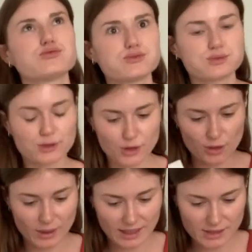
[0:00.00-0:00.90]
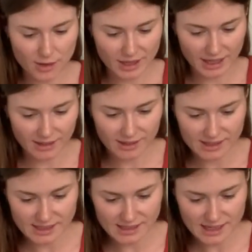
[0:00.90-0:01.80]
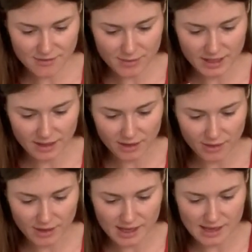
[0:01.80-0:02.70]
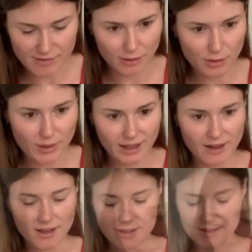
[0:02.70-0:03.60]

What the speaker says: So great, let's go again. See if we can go even quicker.